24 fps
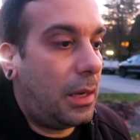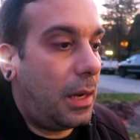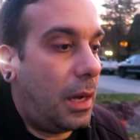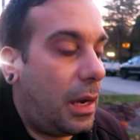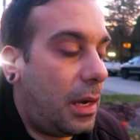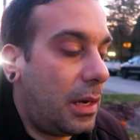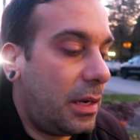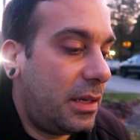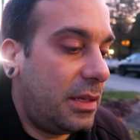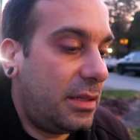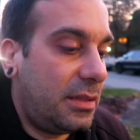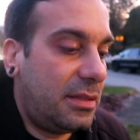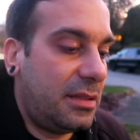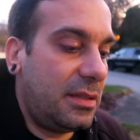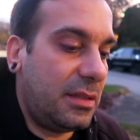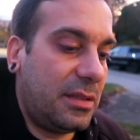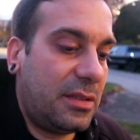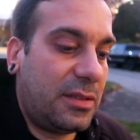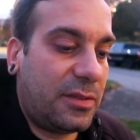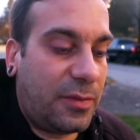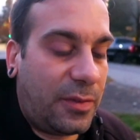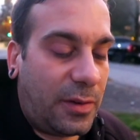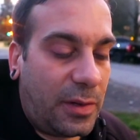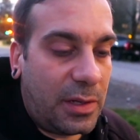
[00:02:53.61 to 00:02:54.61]
August
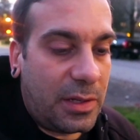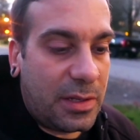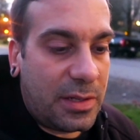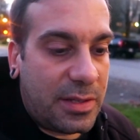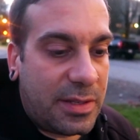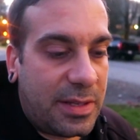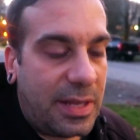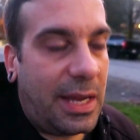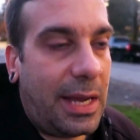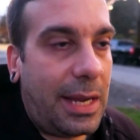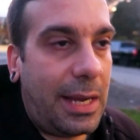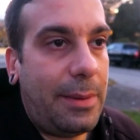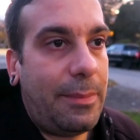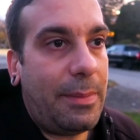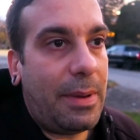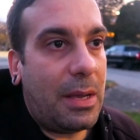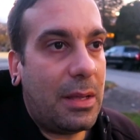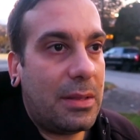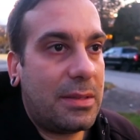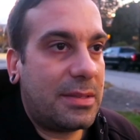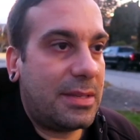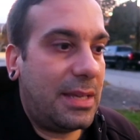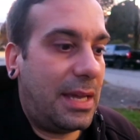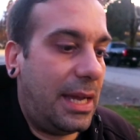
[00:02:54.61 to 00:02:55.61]
is first time
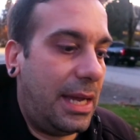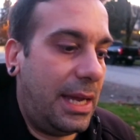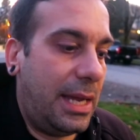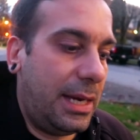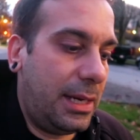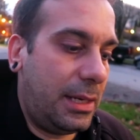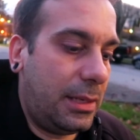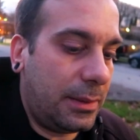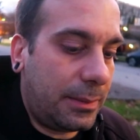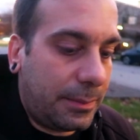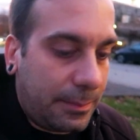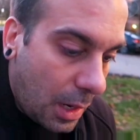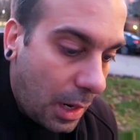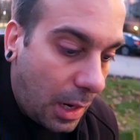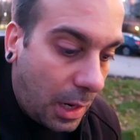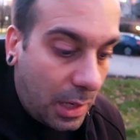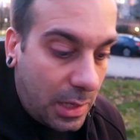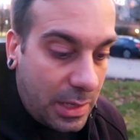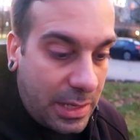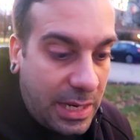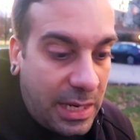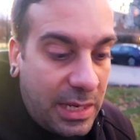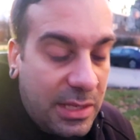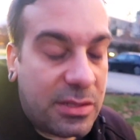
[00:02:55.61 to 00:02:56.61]
outside.
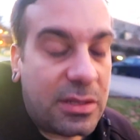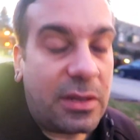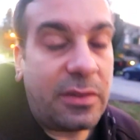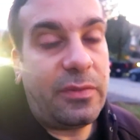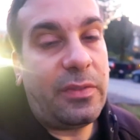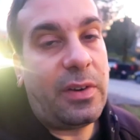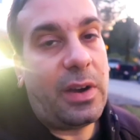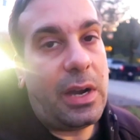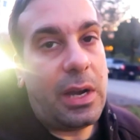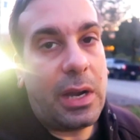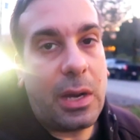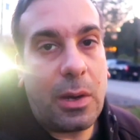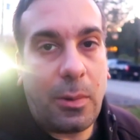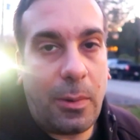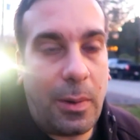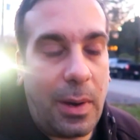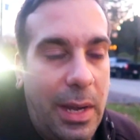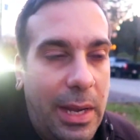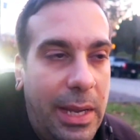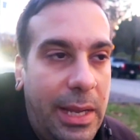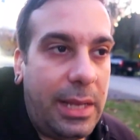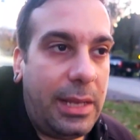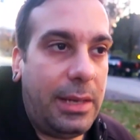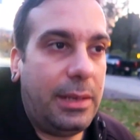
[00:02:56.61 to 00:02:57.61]
Our days are very
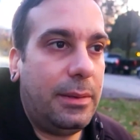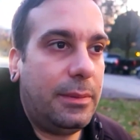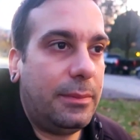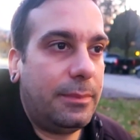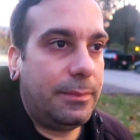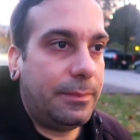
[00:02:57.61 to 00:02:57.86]
quiet.